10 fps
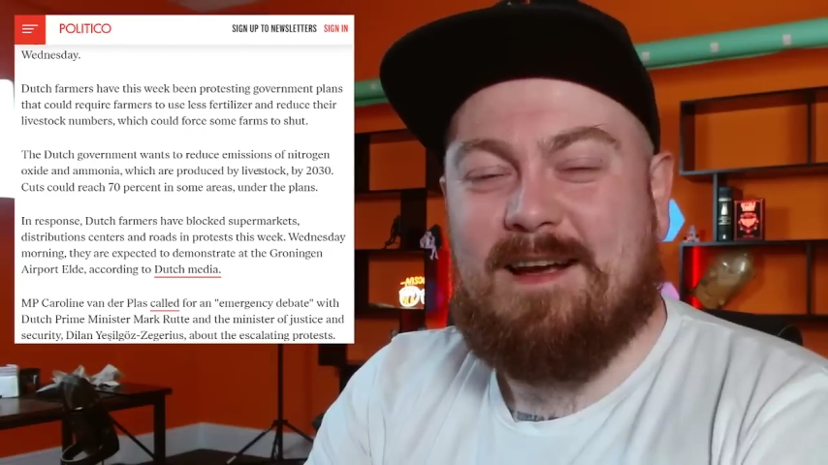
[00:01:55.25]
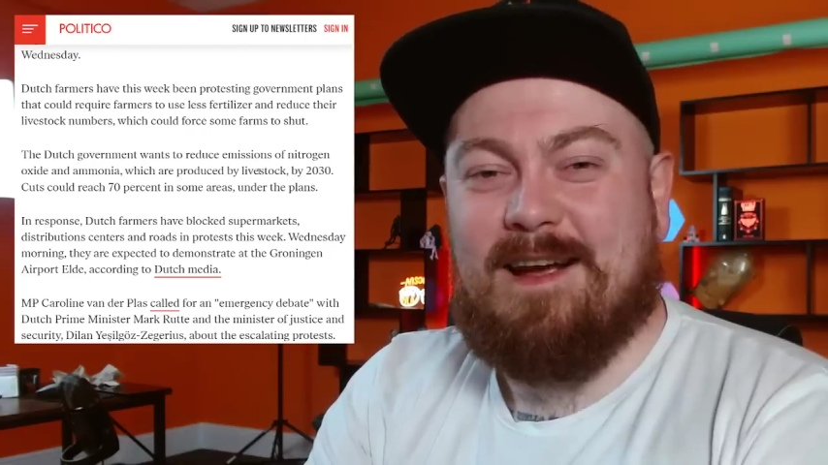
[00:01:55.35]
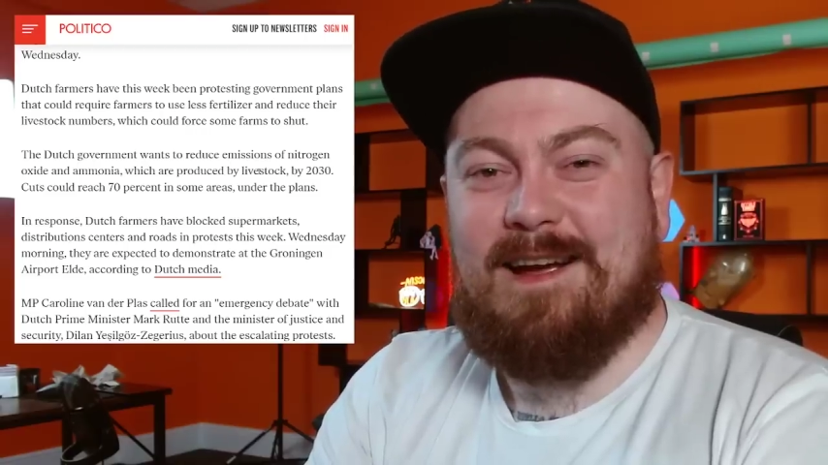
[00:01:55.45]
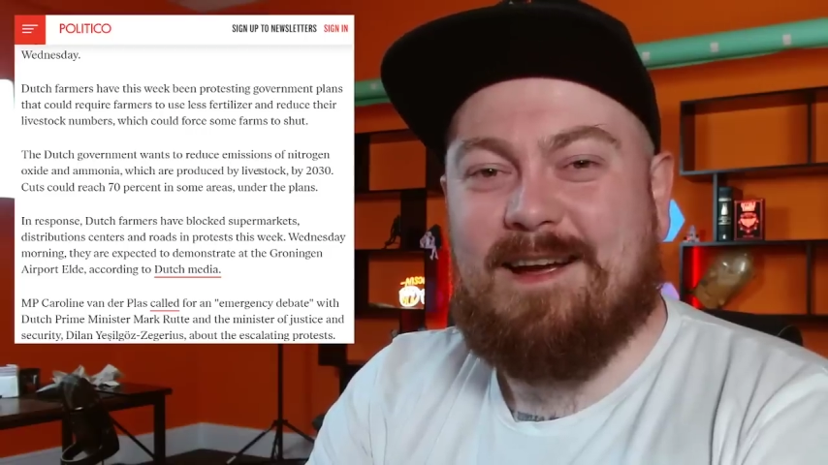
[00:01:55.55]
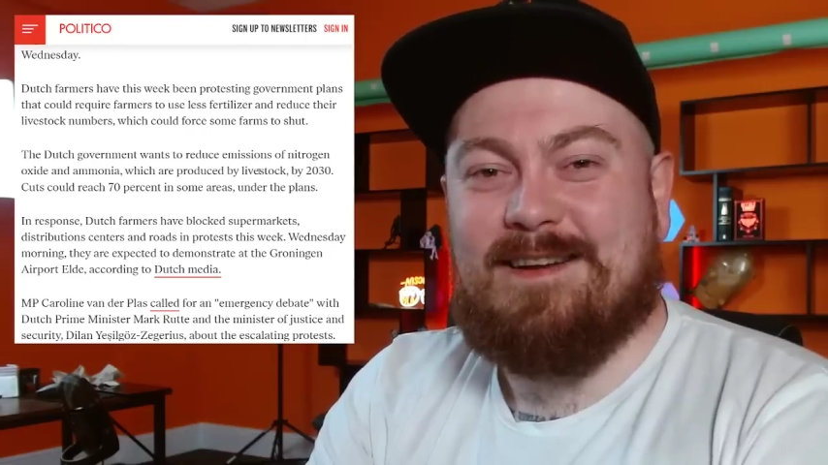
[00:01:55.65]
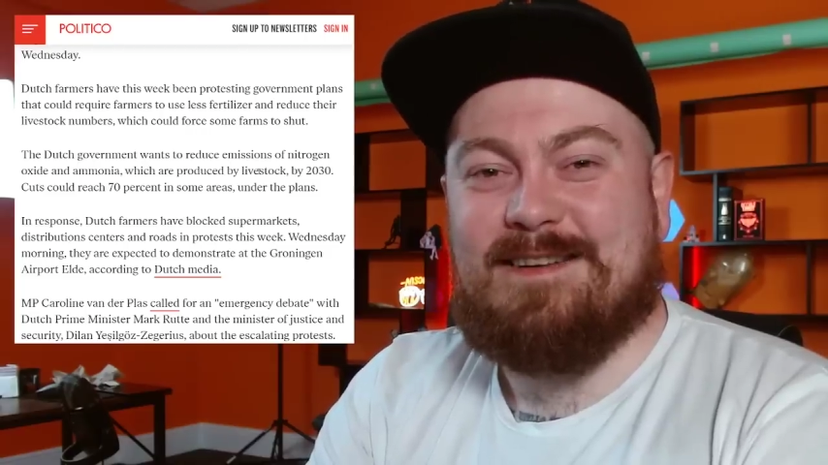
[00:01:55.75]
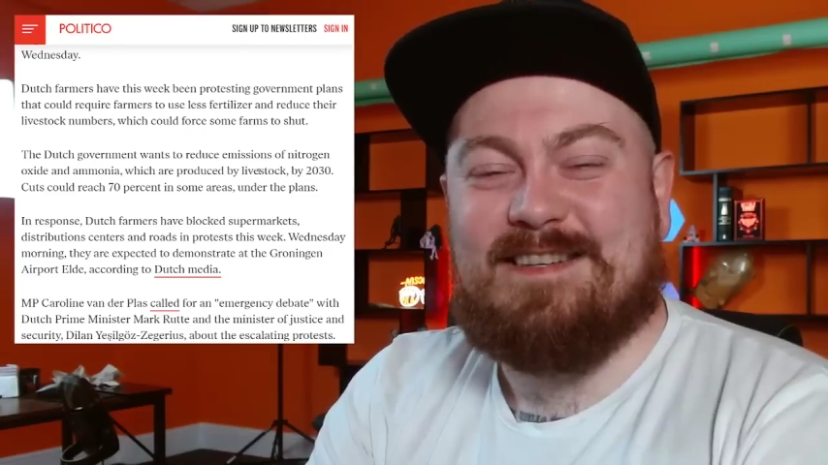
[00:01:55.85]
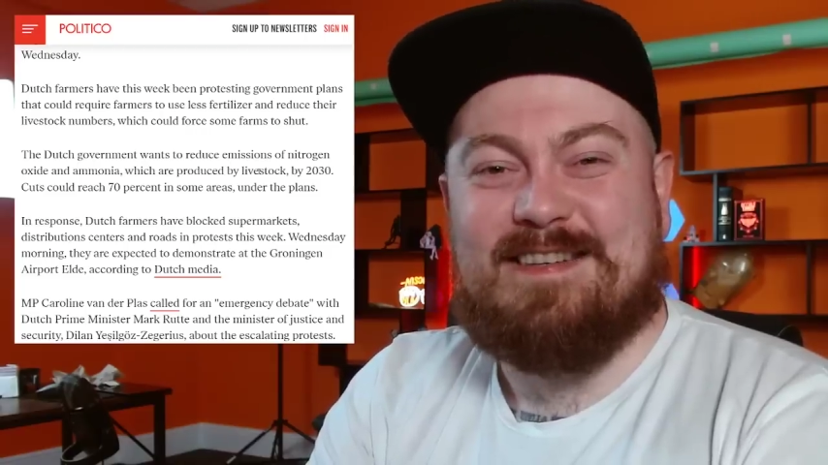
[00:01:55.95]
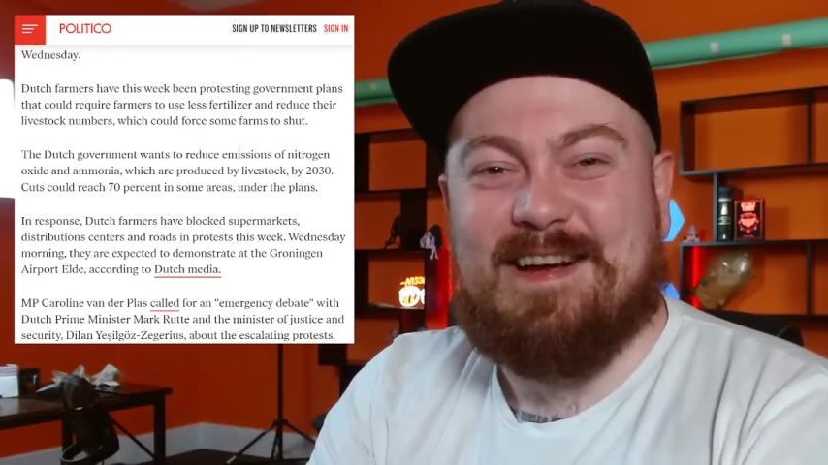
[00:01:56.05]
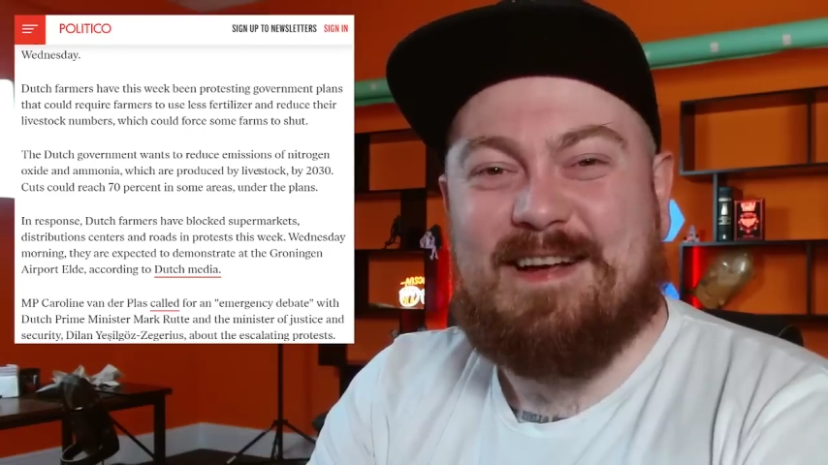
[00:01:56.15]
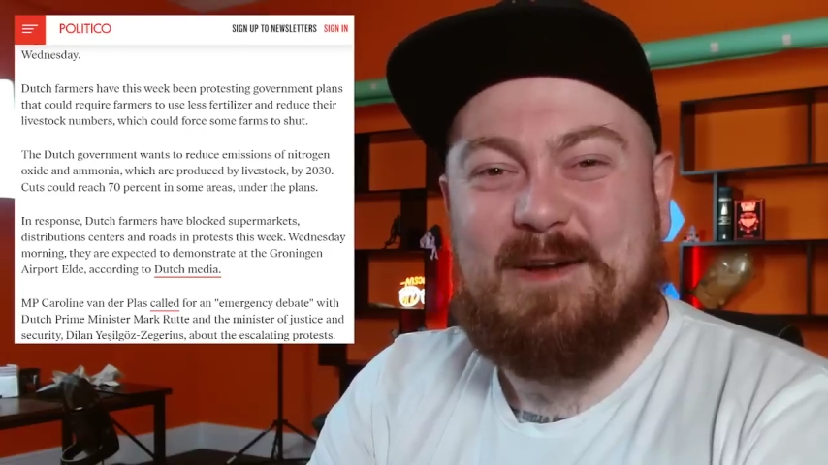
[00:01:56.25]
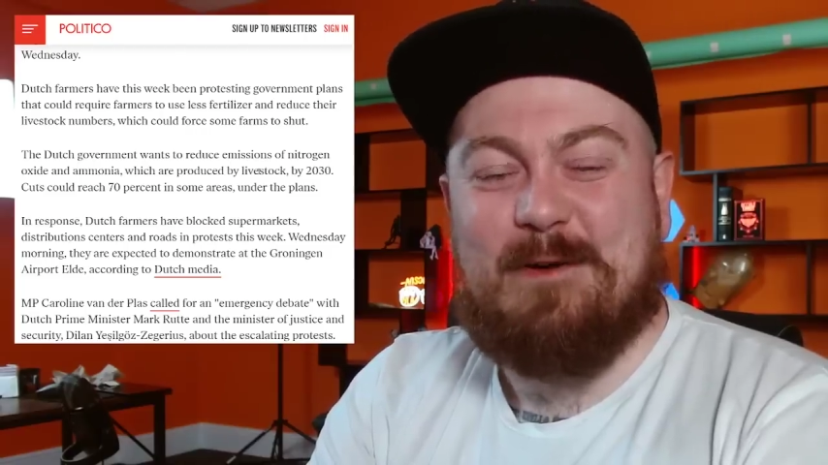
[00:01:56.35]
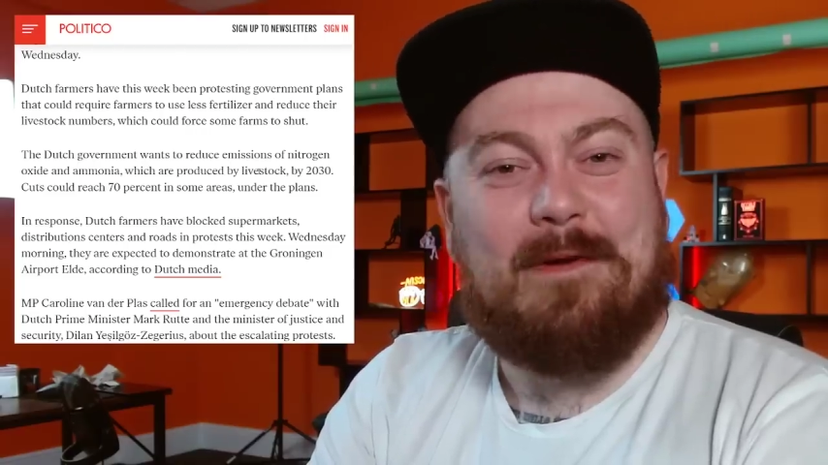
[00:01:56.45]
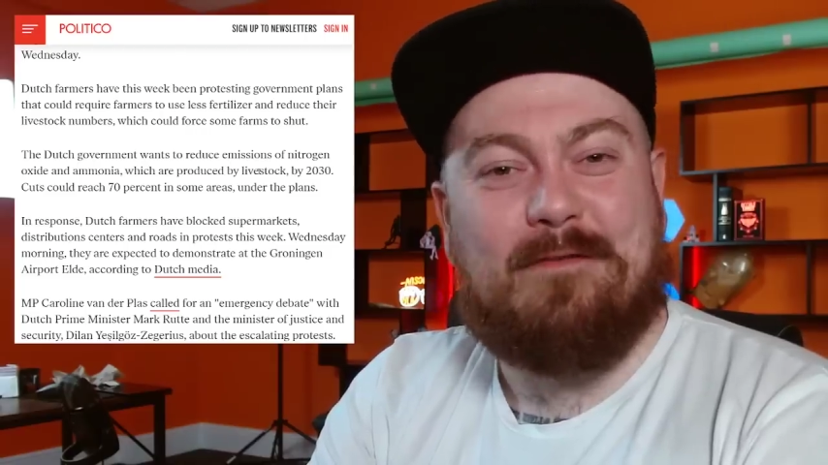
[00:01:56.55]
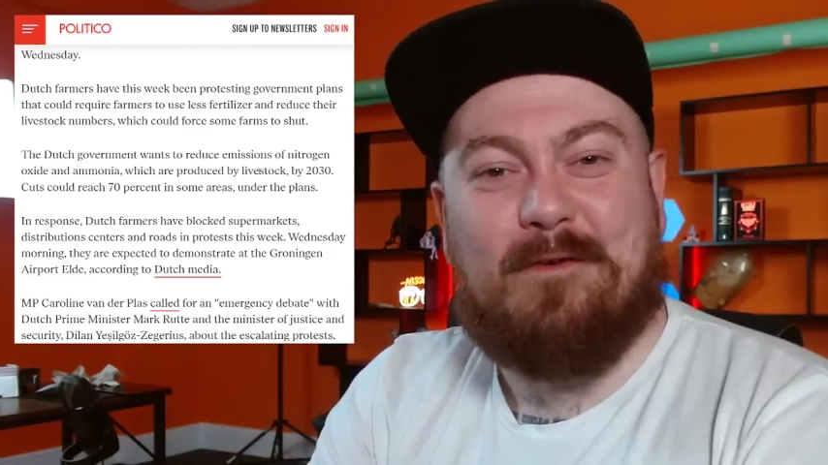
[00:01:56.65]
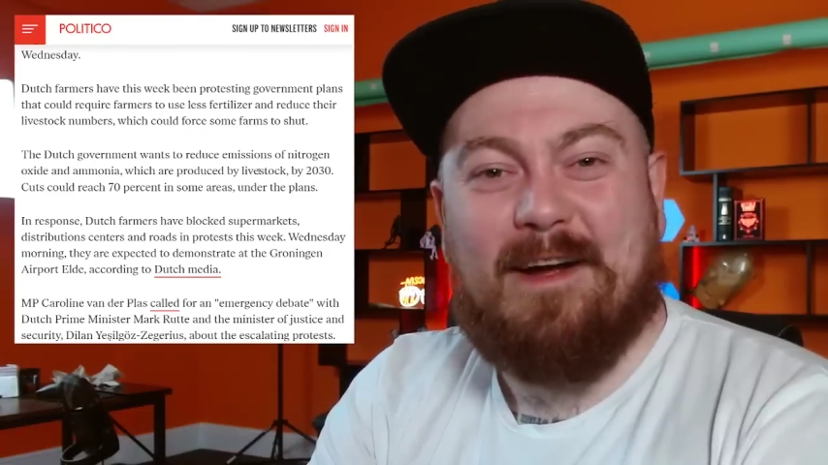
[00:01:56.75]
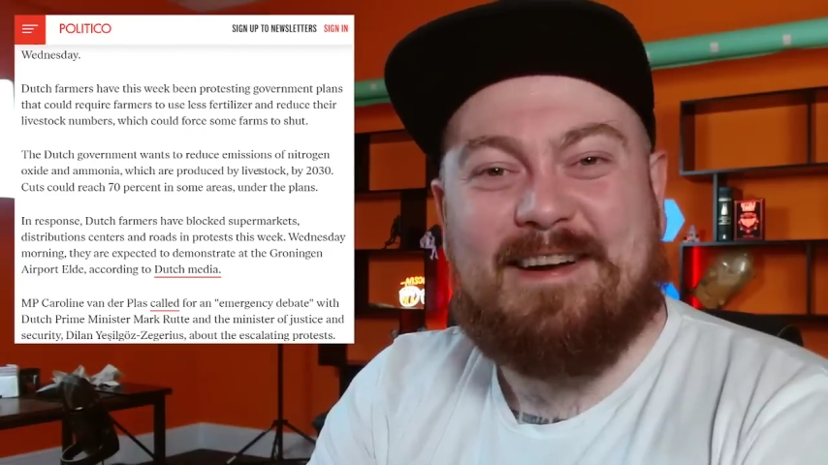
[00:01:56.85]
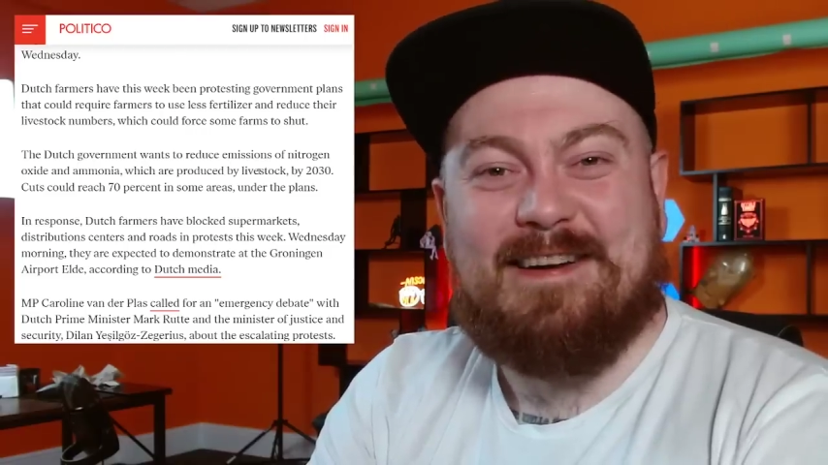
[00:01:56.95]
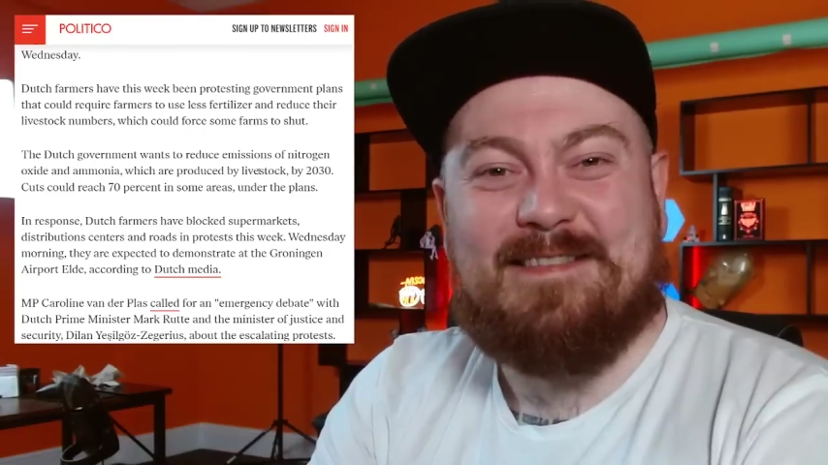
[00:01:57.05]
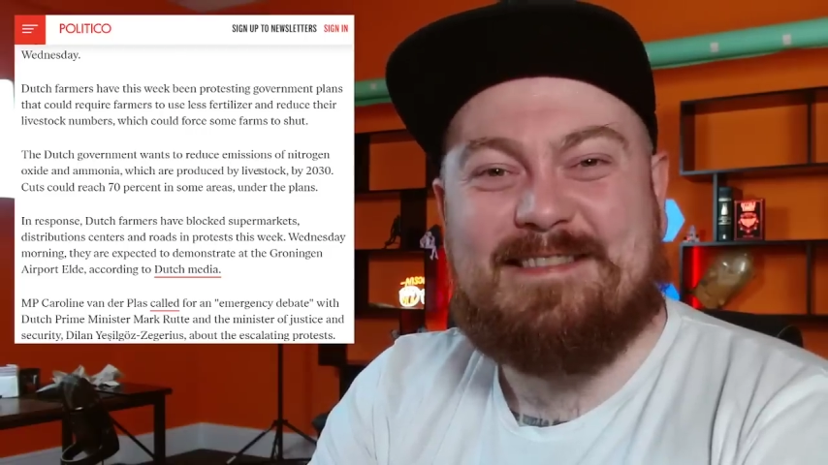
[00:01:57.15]
society will be
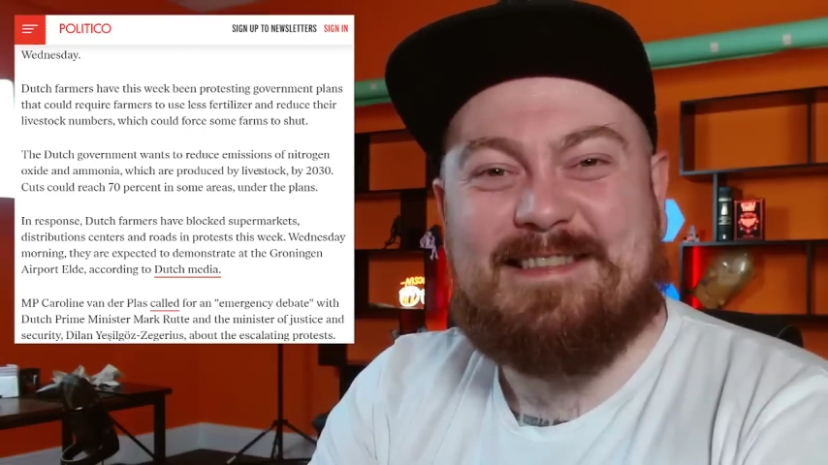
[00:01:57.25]
fine.